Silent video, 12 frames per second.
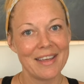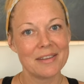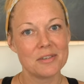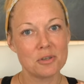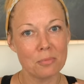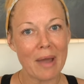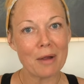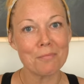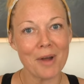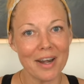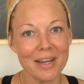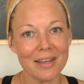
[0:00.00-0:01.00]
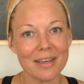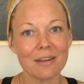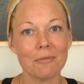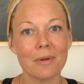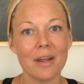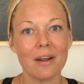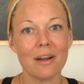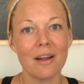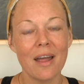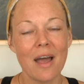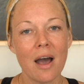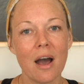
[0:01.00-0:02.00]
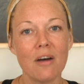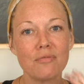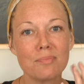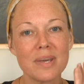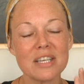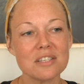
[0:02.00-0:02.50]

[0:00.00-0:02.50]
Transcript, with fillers: to my running career of me